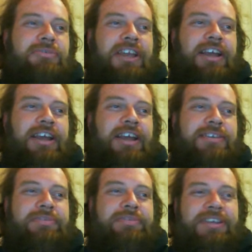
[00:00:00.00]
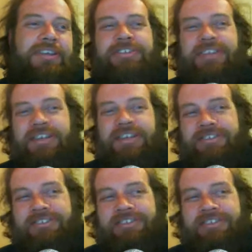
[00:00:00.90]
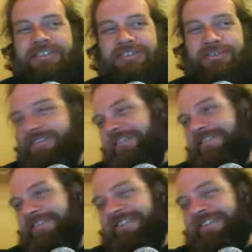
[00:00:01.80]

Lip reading: normally hate it, but come on, it's Nexus. Let's do it.